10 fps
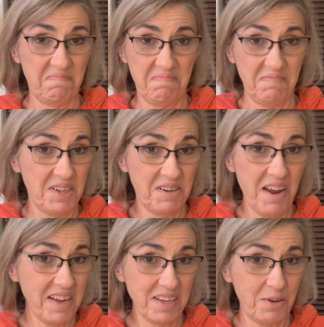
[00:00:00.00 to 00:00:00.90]
you're
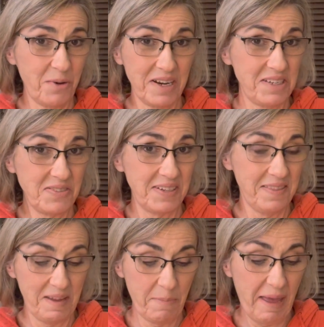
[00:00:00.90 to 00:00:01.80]
not going to want to do
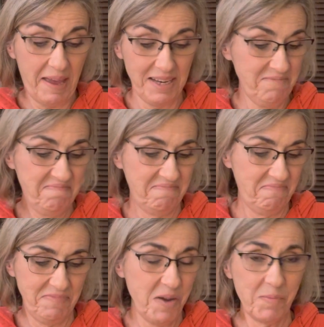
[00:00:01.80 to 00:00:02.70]
anything bad.
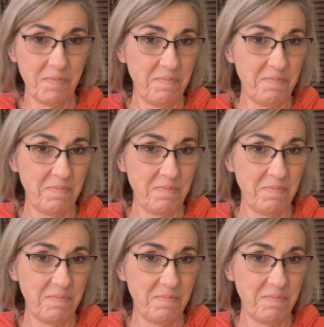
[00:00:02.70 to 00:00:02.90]
Nope.